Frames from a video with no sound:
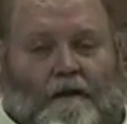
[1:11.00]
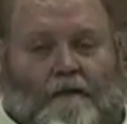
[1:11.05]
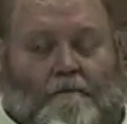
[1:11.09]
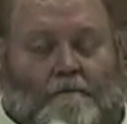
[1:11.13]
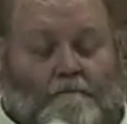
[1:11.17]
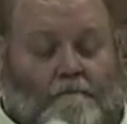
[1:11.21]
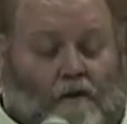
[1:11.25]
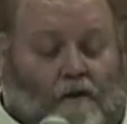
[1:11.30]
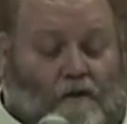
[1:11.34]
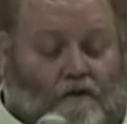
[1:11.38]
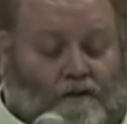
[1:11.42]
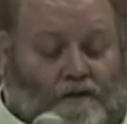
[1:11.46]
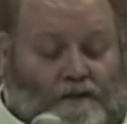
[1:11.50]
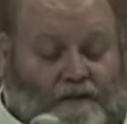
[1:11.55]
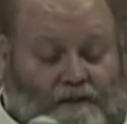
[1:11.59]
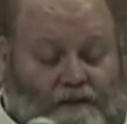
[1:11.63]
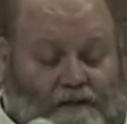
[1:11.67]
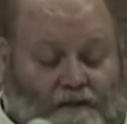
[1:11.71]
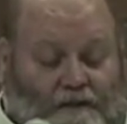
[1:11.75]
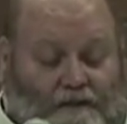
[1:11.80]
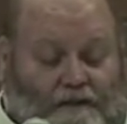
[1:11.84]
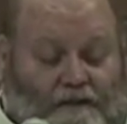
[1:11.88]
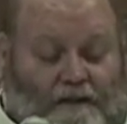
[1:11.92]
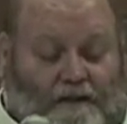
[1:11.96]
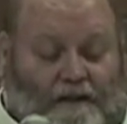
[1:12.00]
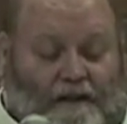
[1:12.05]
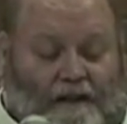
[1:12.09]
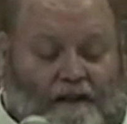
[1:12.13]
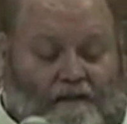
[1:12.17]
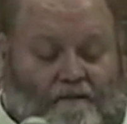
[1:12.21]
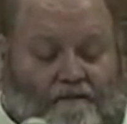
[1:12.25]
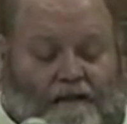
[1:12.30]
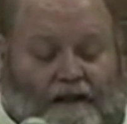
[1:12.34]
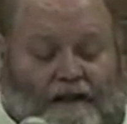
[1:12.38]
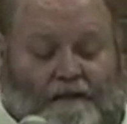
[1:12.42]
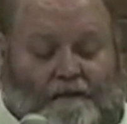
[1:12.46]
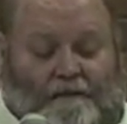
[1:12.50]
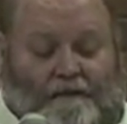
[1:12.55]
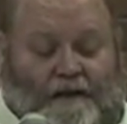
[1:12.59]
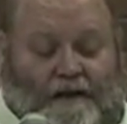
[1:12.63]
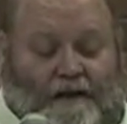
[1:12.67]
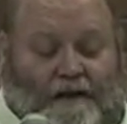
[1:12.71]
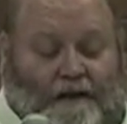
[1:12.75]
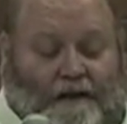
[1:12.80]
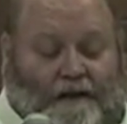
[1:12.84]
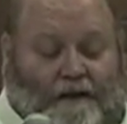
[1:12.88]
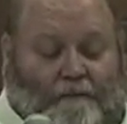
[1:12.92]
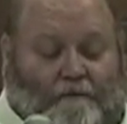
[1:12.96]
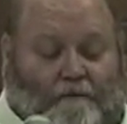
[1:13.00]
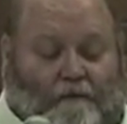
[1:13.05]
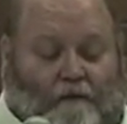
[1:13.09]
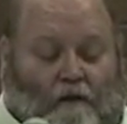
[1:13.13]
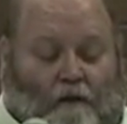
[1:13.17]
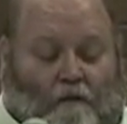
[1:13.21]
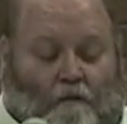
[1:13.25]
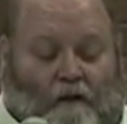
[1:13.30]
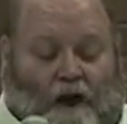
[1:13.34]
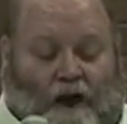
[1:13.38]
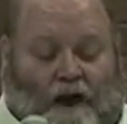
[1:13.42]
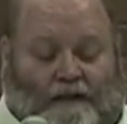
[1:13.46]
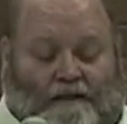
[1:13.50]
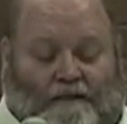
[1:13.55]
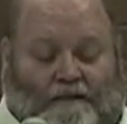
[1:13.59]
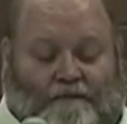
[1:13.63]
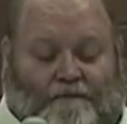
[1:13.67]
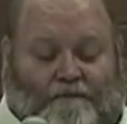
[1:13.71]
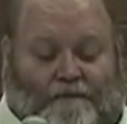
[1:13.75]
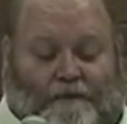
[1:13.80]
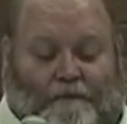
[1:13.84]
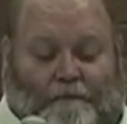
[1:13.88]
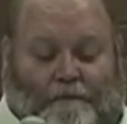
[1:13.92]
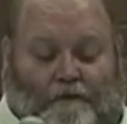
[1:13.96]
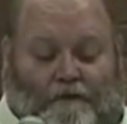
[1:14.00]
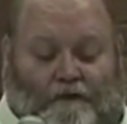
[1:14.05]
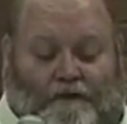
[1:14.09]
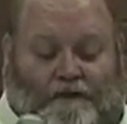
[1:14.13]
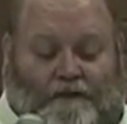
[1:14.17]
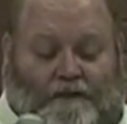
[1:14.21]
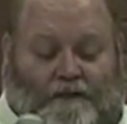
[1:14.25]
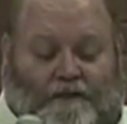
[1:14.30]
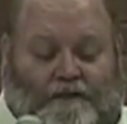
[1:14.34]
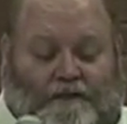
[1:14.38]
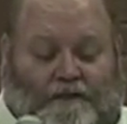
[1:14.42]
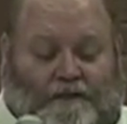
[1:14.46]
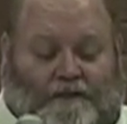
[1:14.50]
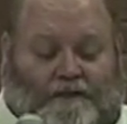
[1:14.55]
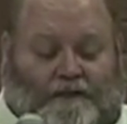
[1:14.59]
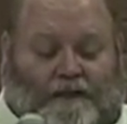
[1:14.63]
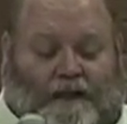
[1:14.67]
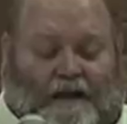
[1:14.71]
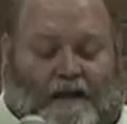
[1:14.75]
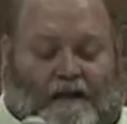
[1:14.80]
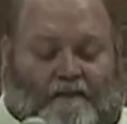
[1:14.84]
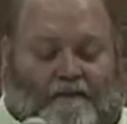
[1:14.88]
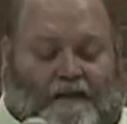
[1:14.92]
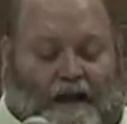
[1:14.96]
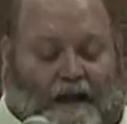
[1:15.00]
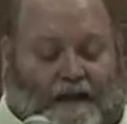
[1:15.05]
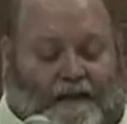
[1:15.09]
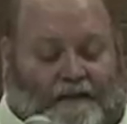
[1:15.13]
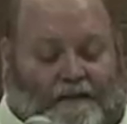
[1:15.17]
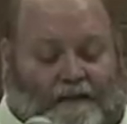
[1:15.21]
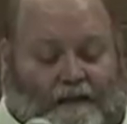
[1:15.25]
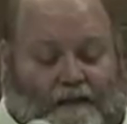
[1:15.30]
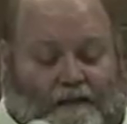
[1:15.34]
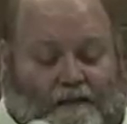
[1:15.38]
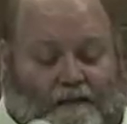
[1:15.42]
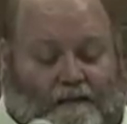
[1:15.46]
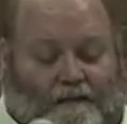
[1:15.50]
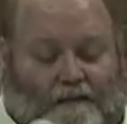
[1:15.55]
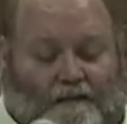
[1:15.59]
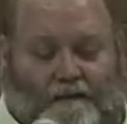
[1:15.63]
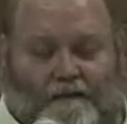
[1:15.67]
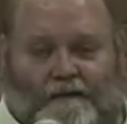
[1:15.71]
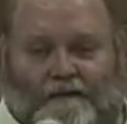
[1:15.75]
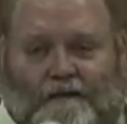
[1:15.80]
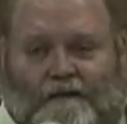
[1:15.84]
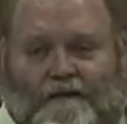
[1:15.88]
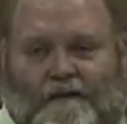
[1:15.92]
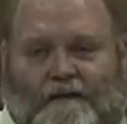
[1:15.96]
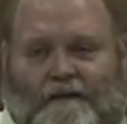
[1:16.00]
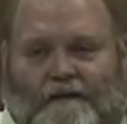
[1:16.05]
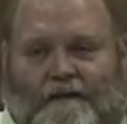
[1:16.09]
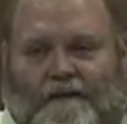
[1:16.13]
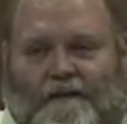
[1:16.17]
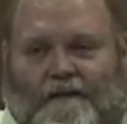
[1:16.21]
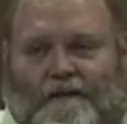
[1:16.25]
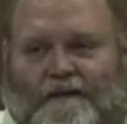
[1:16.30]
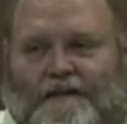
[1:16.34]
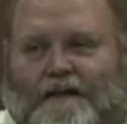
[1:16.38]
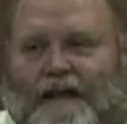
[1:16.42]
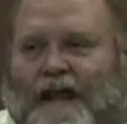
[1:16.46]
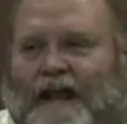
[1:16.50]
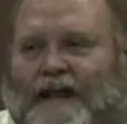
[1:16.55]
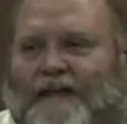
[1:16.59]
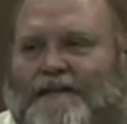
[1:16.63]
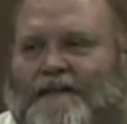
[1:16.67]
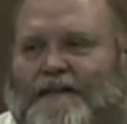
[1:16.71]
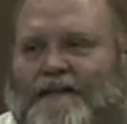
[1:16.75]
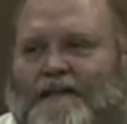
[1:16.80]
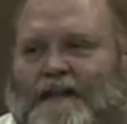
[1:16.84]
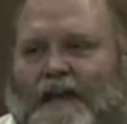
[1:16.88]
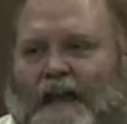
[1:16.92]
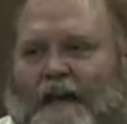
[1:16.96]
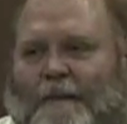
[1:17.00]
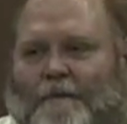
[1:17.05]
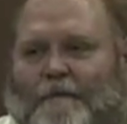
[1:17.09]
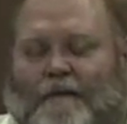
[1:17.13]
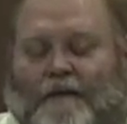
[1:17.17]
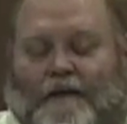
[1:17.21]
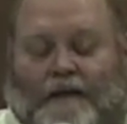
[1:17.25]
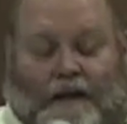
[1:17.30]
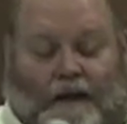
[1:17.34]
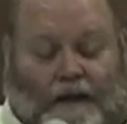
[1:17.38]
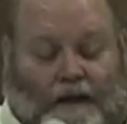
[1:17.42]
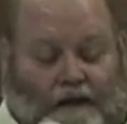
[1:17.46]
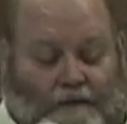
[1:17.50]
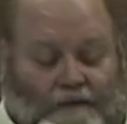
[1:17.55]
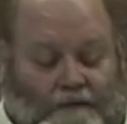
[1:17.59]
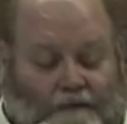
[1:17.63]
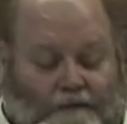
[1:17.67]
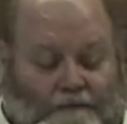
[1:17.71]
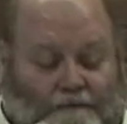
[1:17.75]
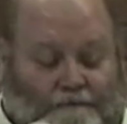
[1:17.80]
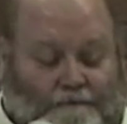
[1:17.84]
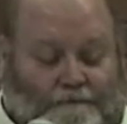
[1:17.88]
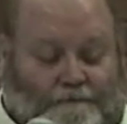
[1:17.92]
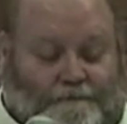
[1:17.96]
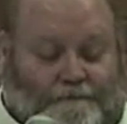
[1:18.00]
Most investment income arising from the purchase and sale of assets is taxed as capital gains